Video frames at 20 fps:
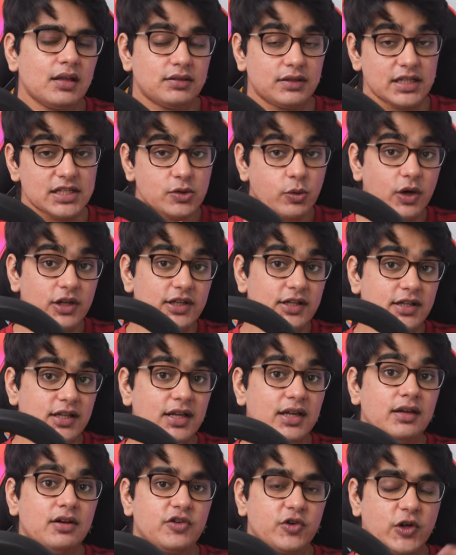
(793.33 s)
This
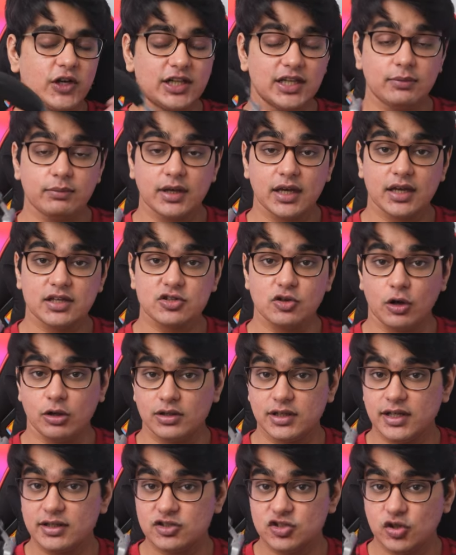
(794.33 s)
quality really makes all
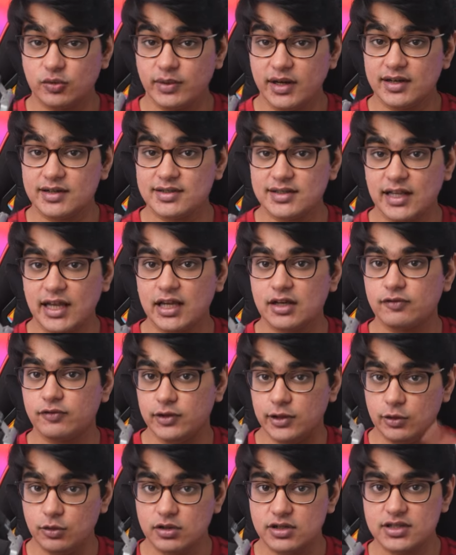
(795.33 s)
the instruments like
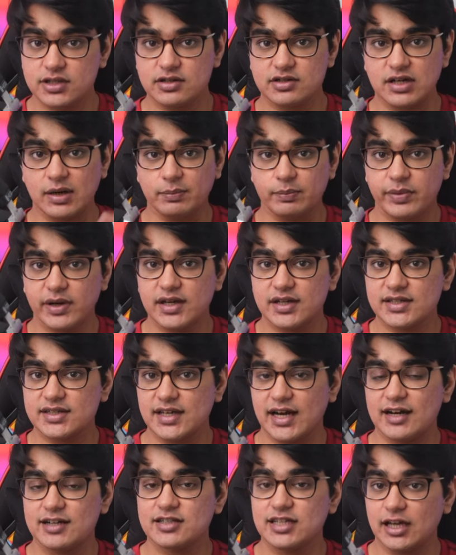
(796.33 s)
flutes, trumpets,
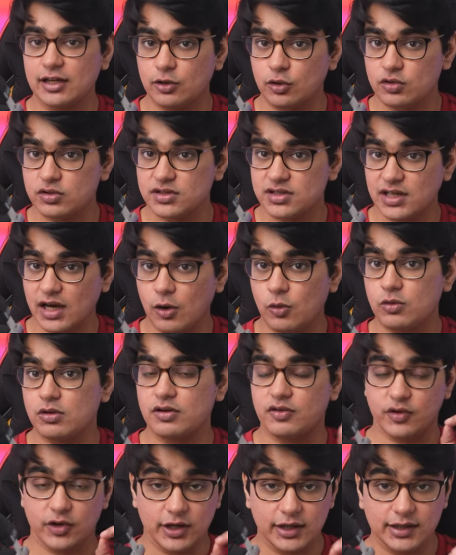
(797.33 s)
and cellos
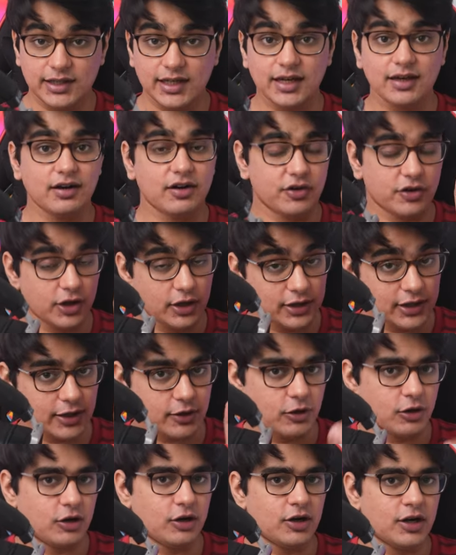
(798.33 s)
sound really, really
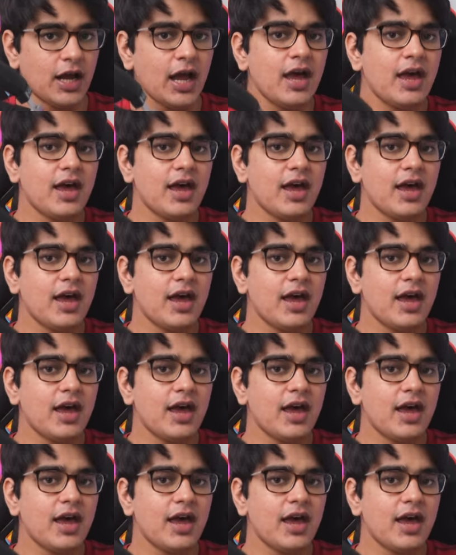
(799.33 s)
good,